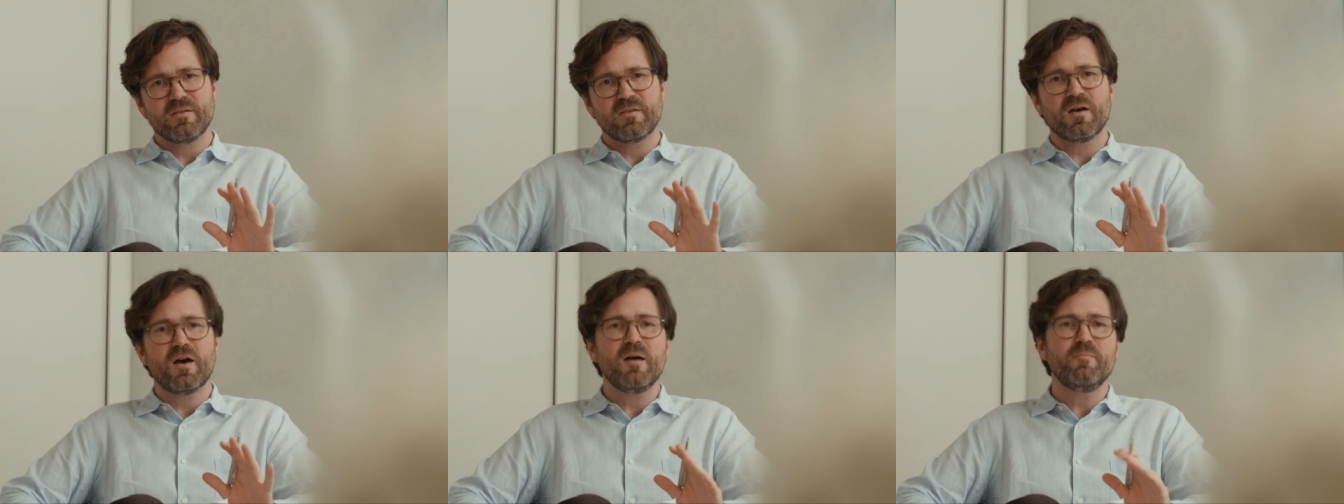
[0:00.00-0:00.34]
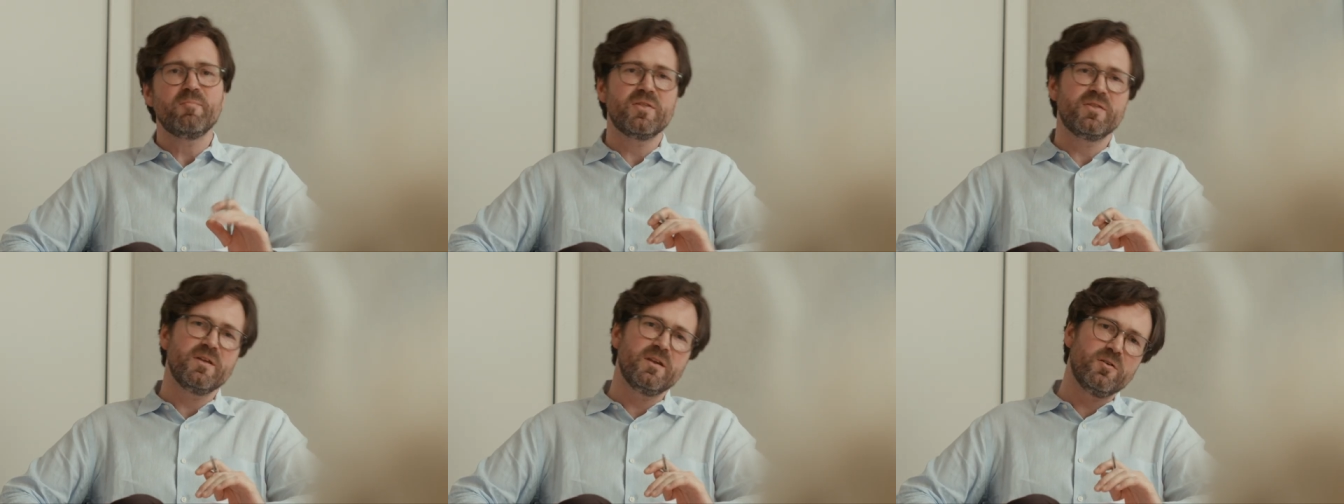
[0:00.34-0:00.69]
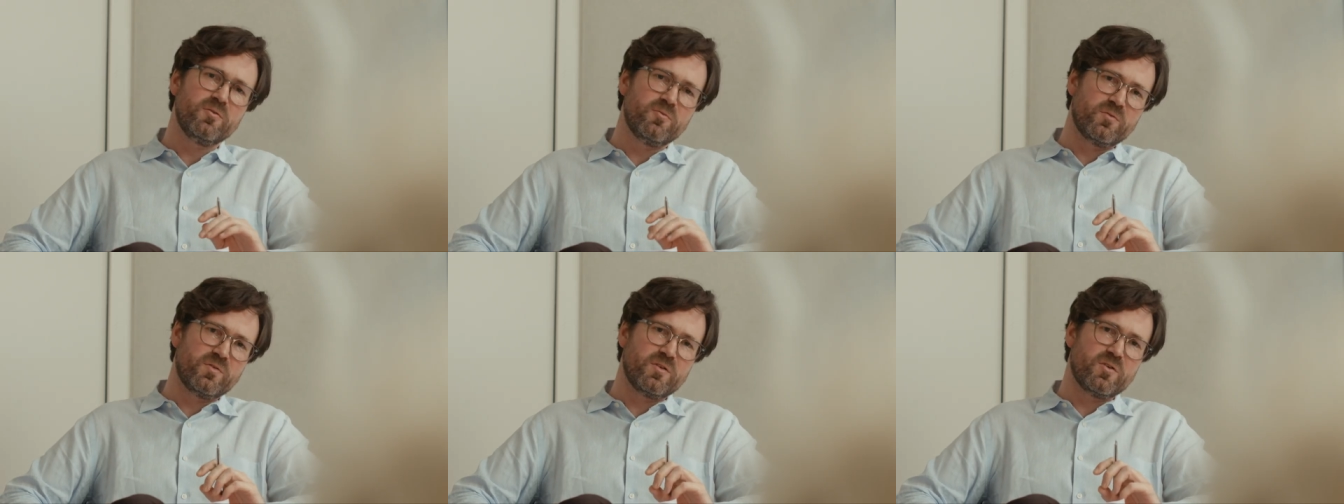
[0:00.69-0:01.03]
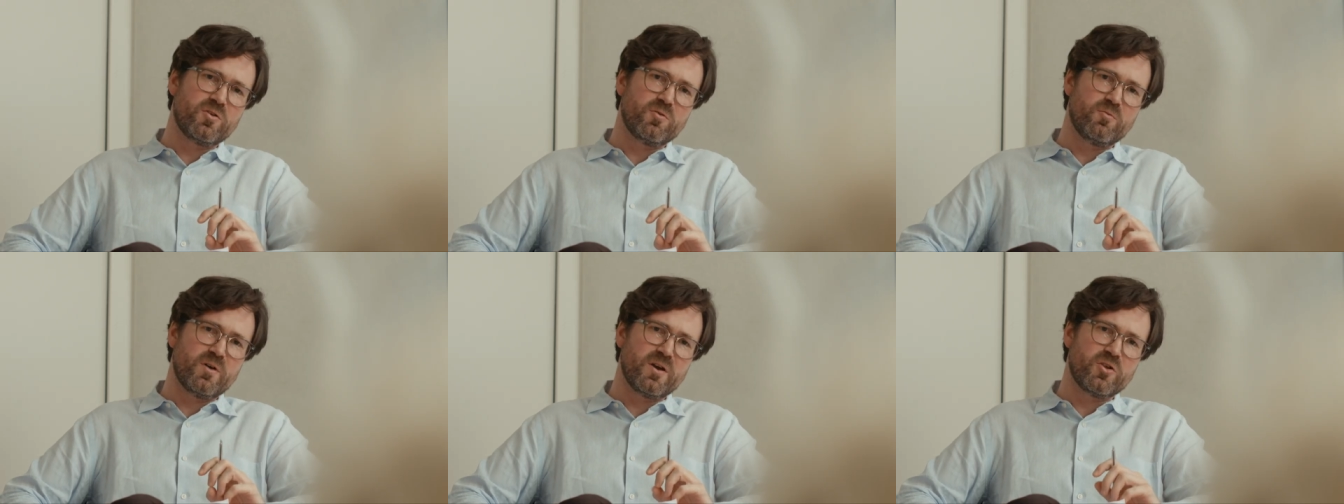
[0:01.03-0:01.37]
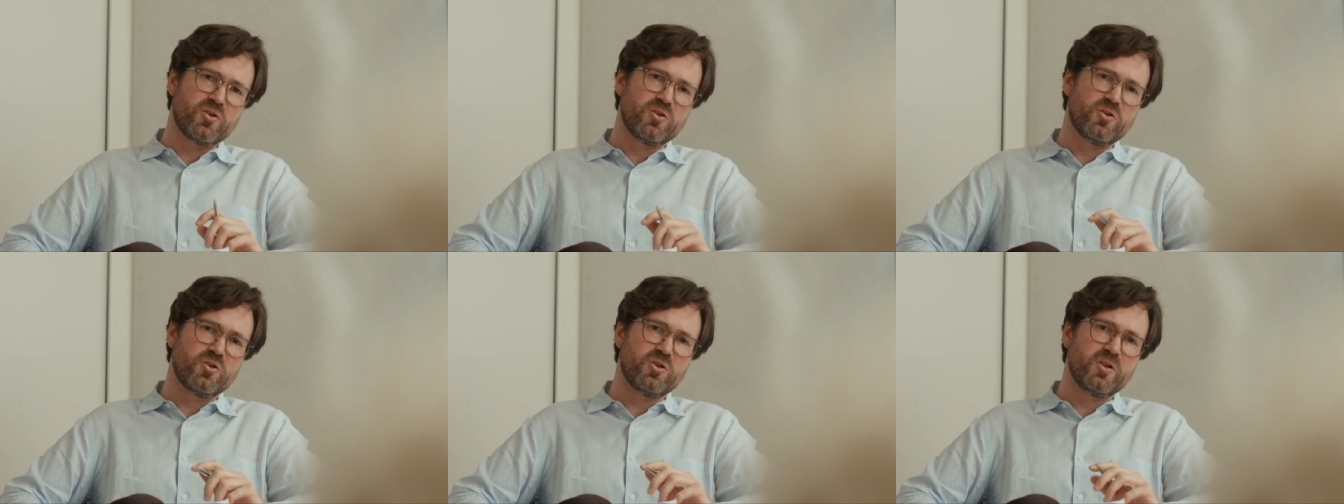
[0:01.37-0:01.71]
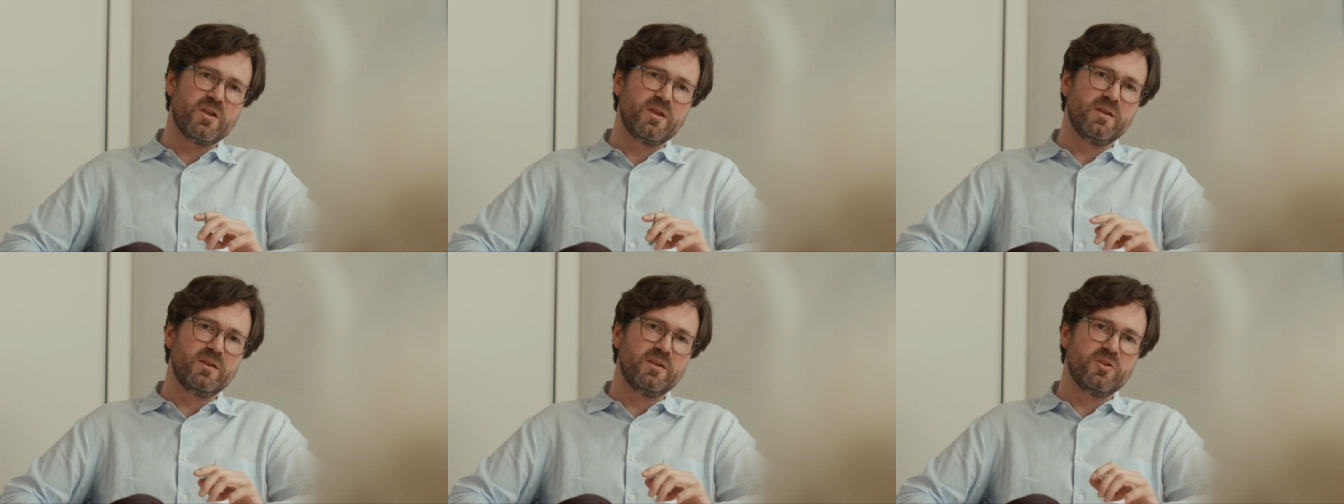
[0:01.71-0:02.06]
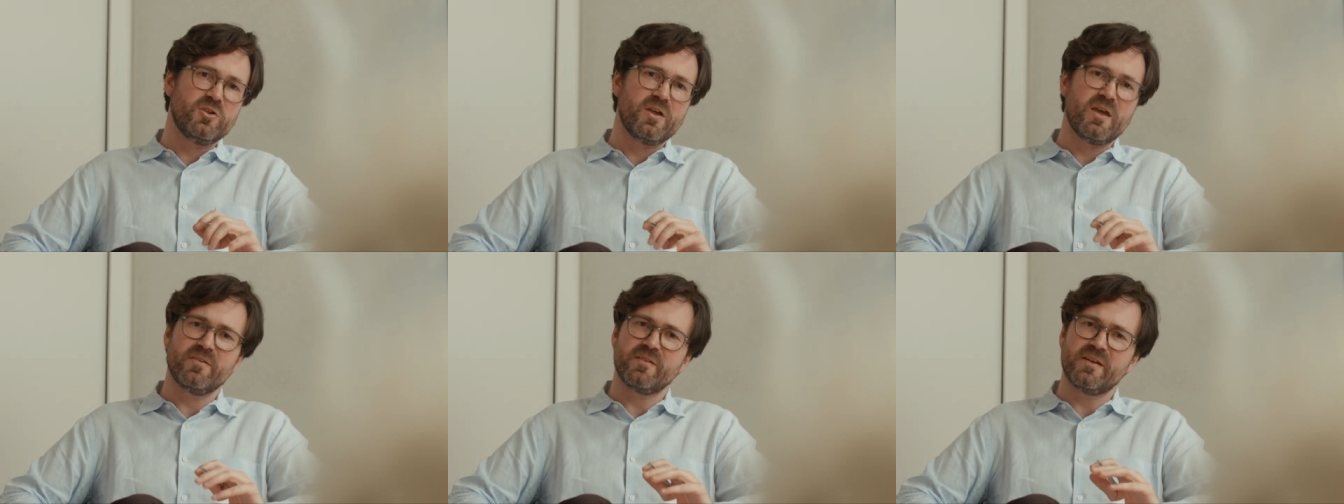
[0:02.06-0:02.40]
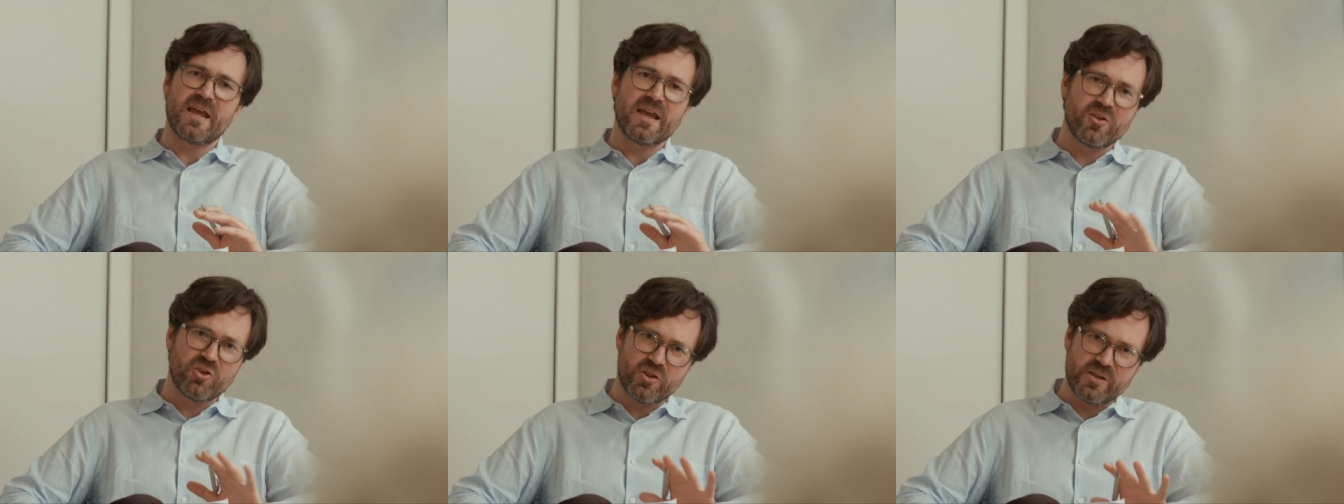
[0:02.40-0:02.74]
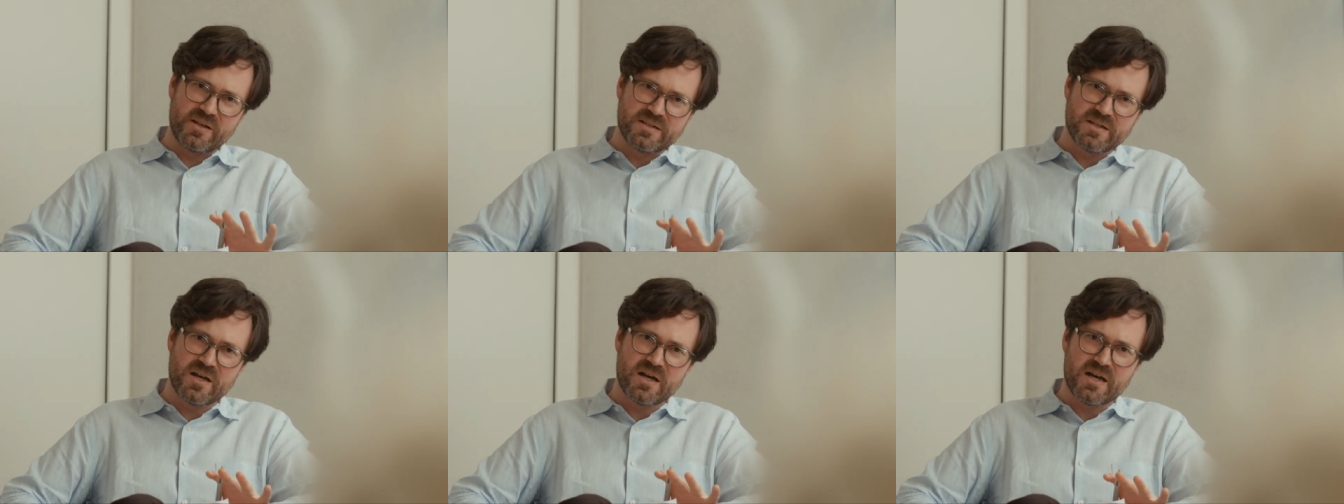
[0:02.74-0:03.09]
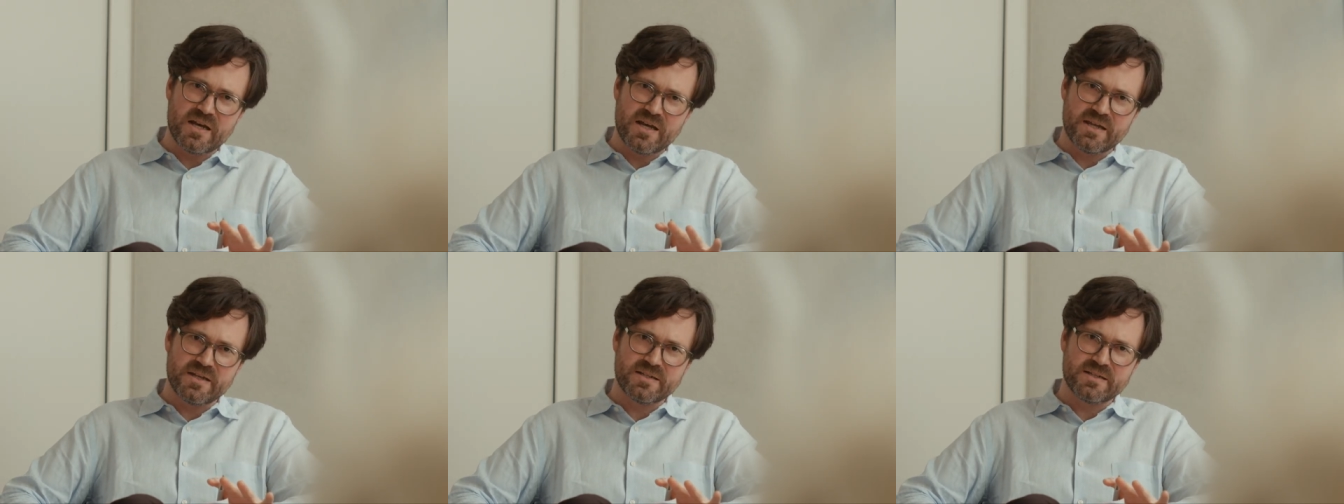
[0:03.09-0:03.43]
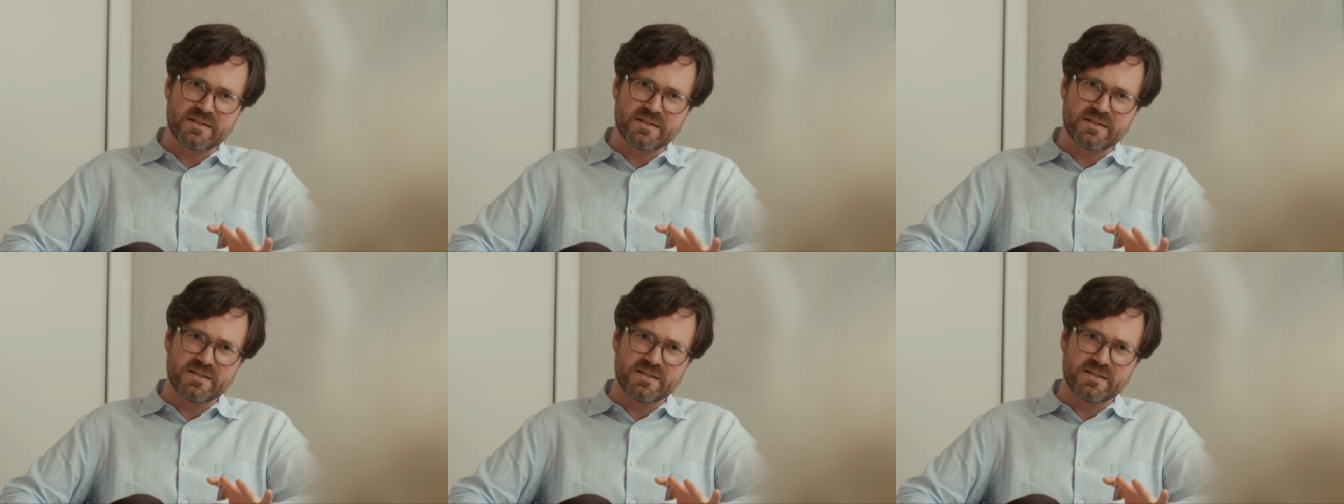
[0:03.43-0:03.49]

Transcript: hypothetical situation. She hasn't actually died.